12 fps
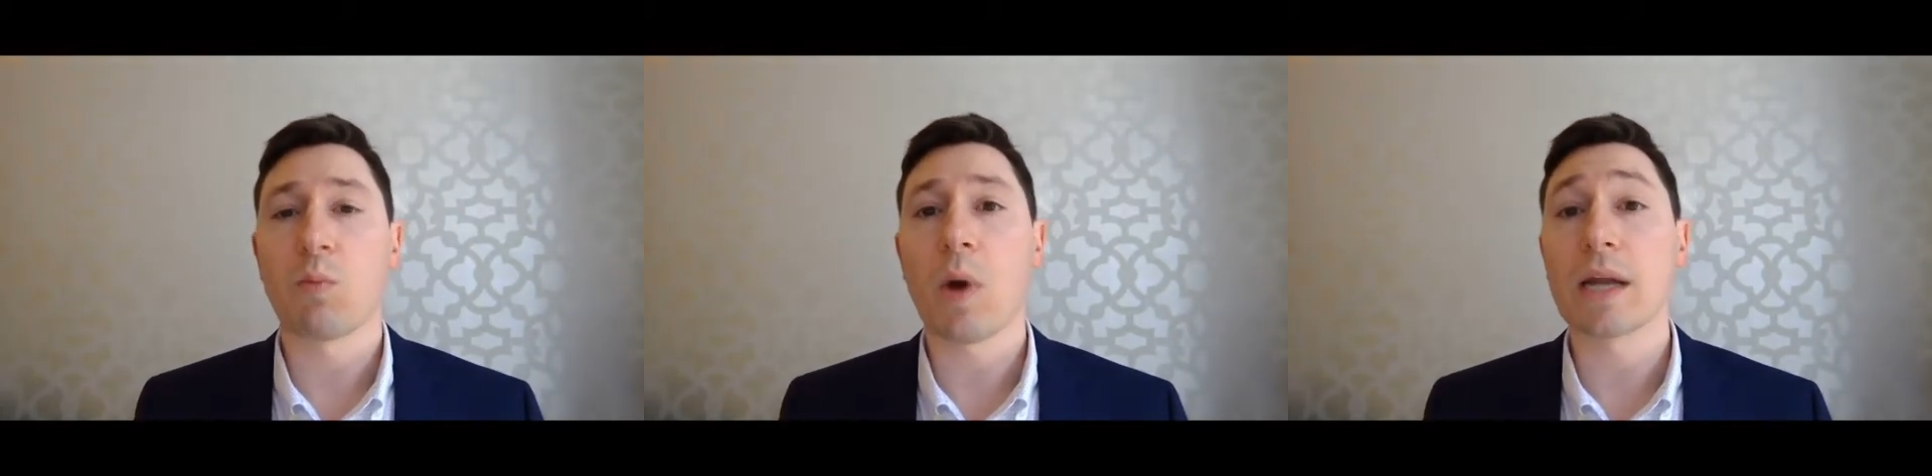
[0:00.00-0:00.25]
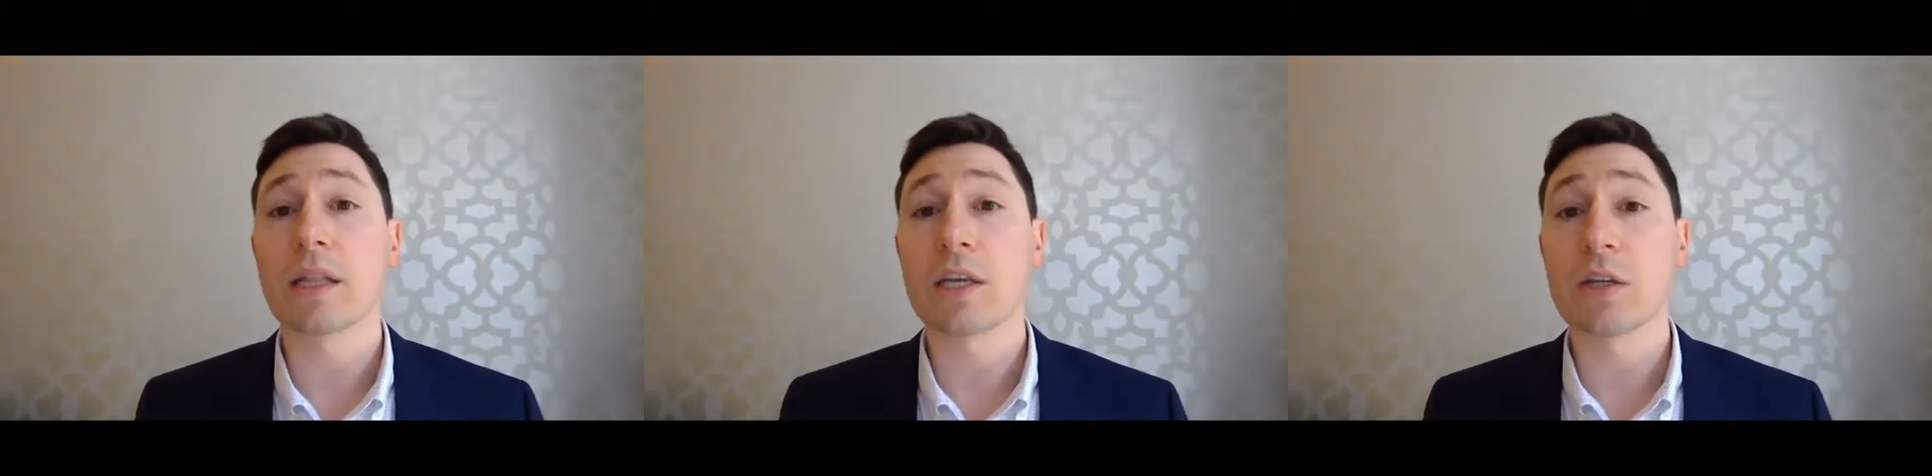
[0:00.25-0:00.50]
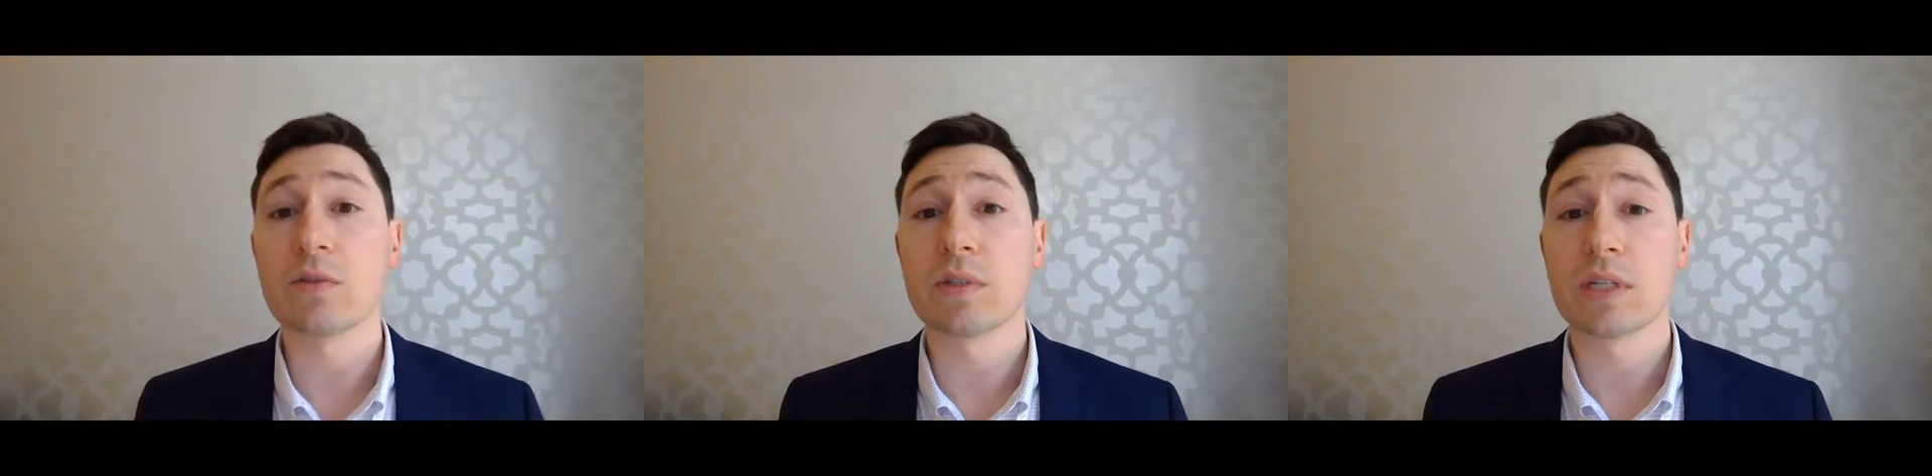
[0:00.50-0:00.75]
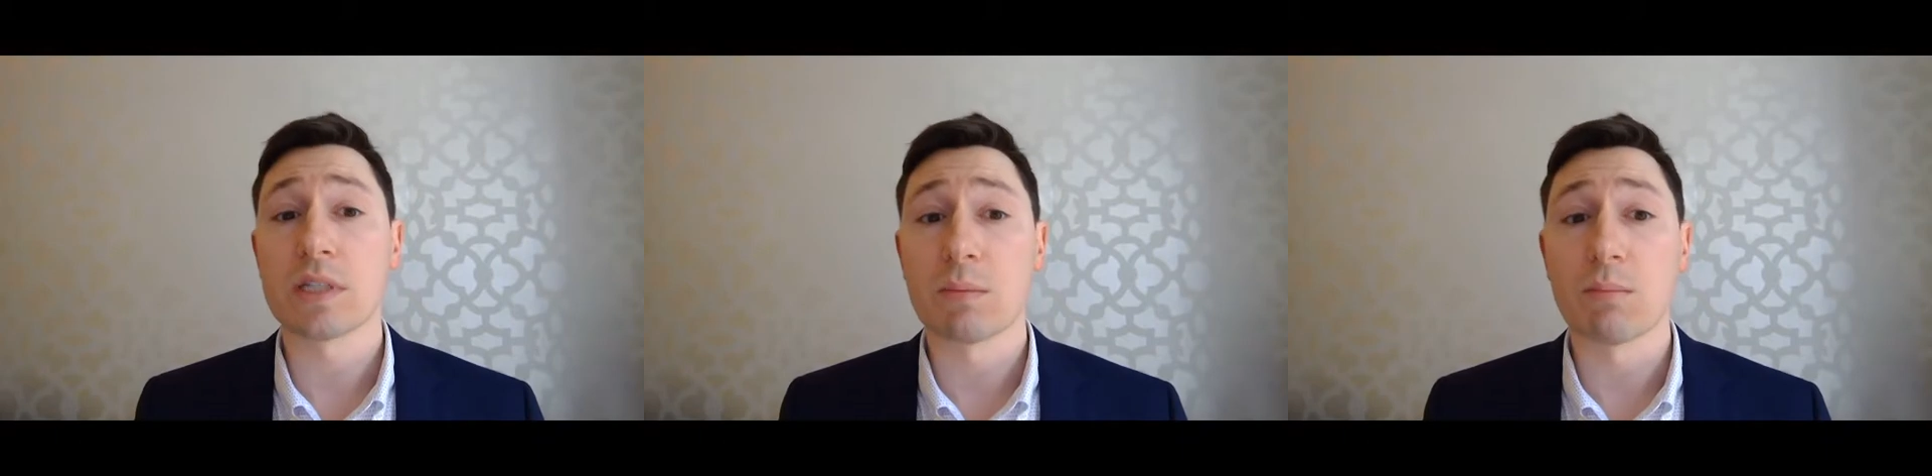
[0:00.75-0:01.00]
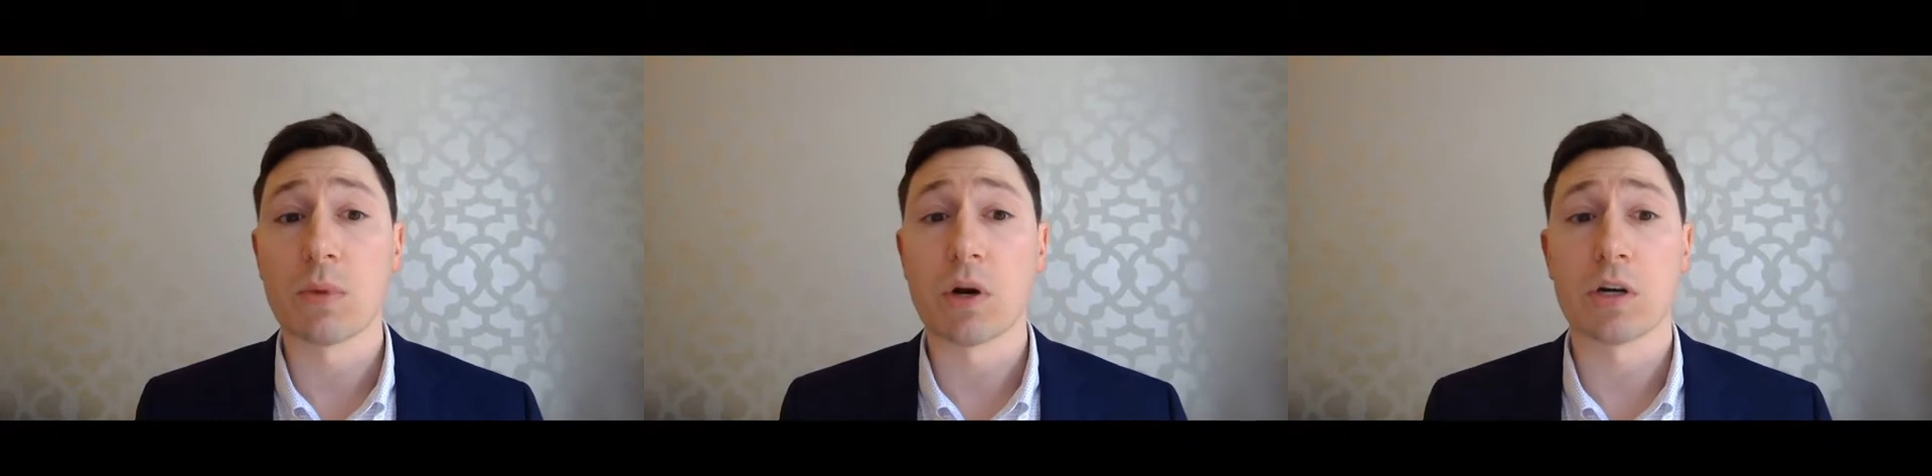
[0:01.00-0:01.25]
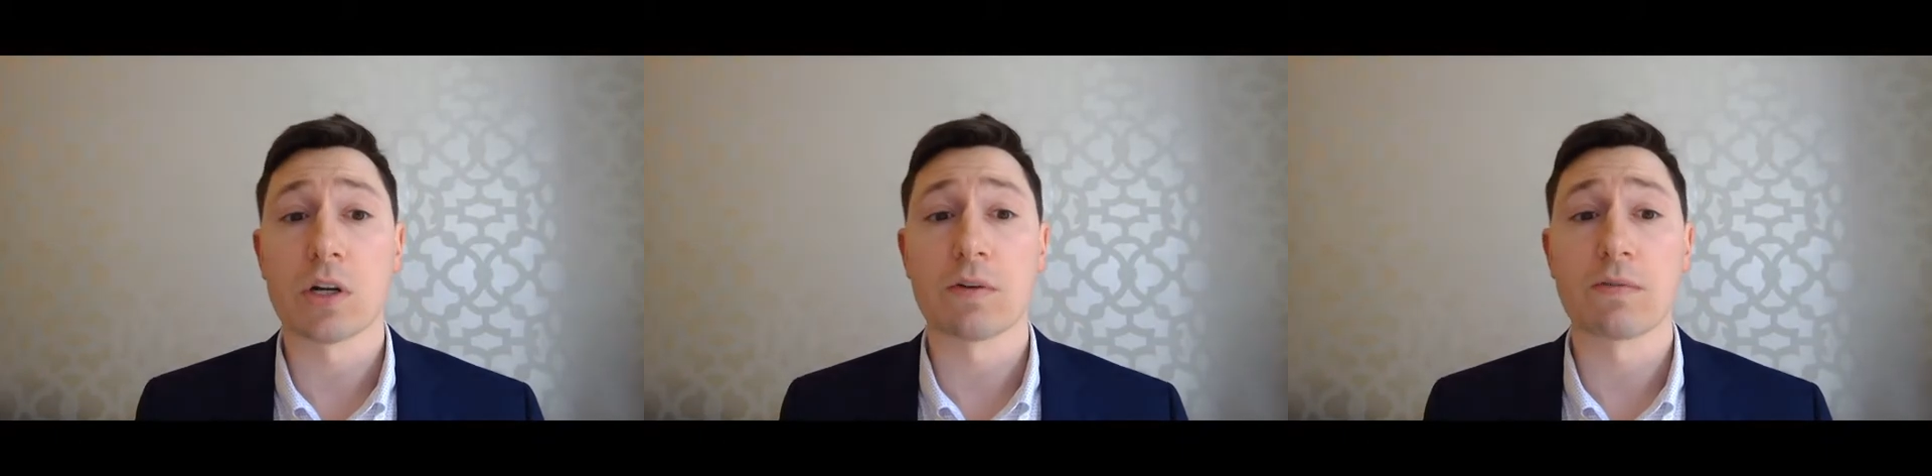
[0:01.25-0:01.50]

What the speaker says: widely used as a marker